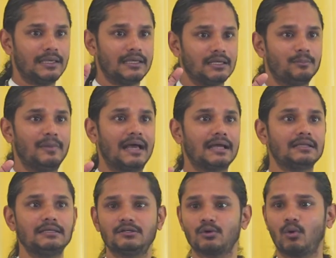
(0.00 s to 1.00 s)
In a
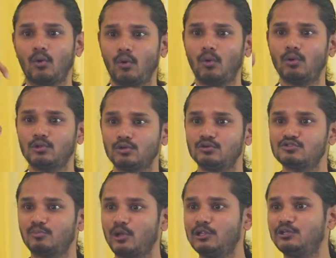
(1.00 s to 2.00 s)
magnet, all those
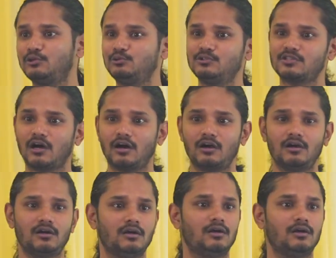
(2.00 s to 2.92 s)
molecules are